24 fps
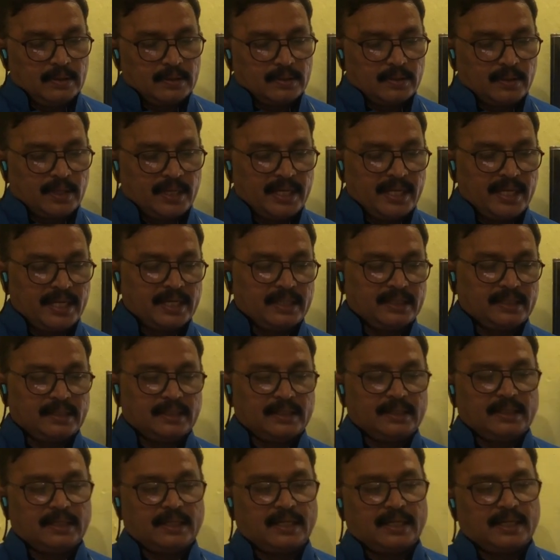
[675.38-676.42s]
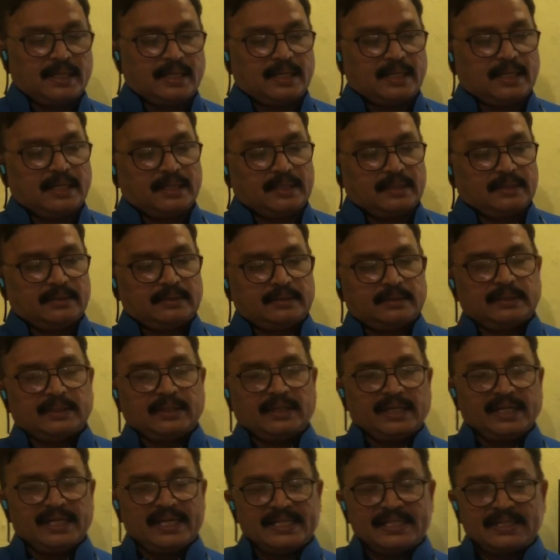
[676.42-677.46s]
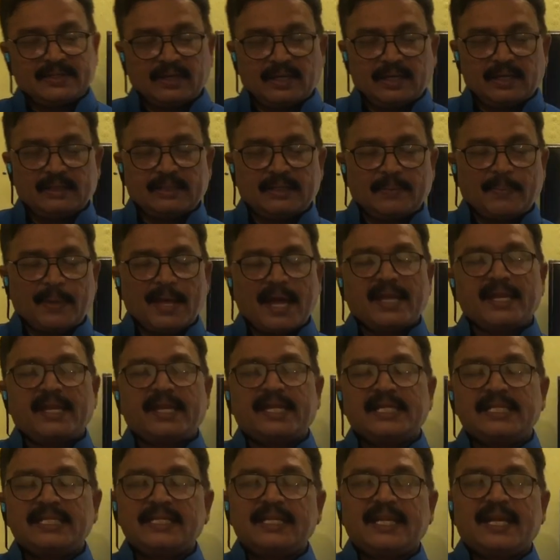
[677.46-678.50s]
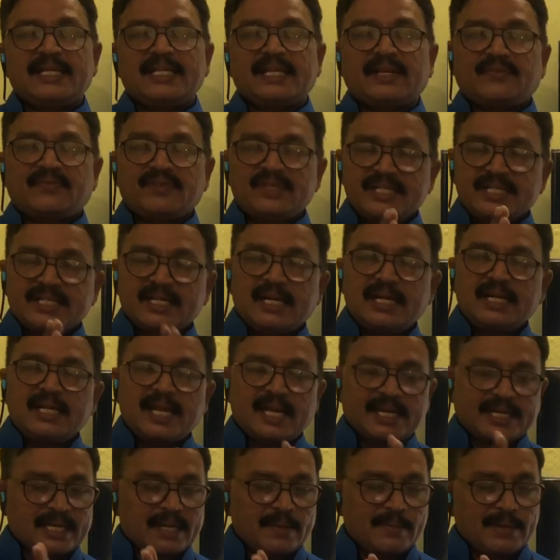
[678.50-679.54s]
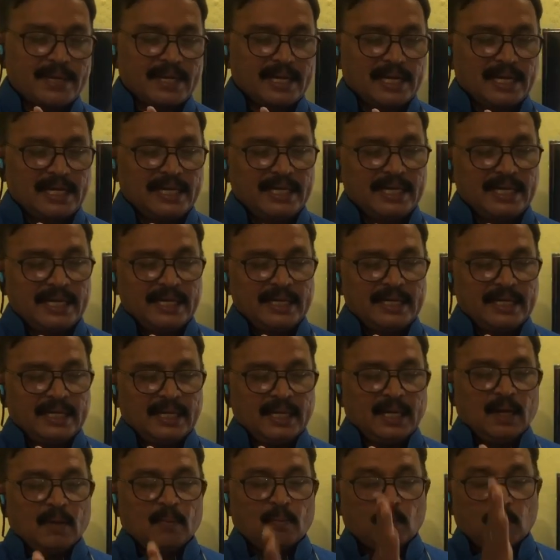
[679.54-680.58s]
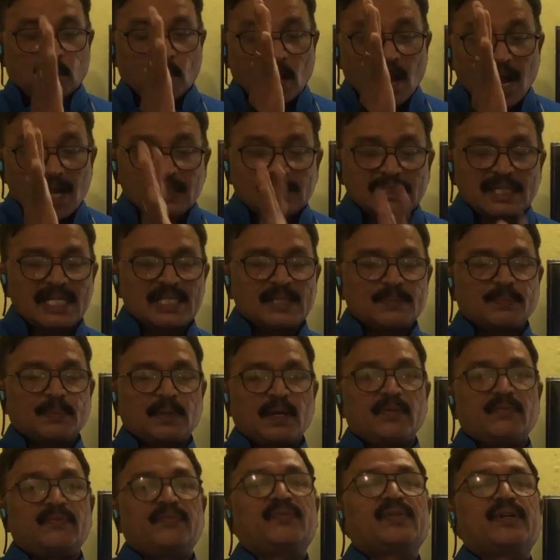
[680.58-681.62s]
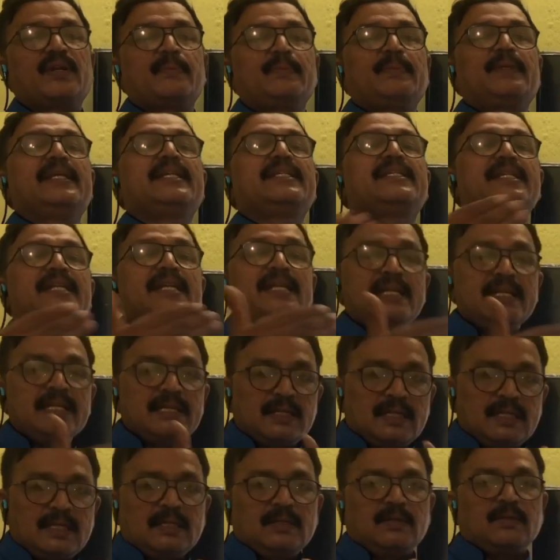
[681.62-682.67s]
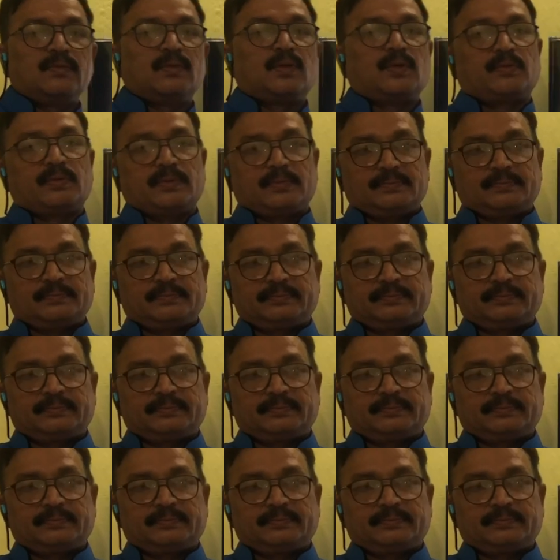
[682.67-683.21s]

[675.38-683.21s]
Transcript: it is the barrier is either physically or chemically block the sperm from reaching ovum.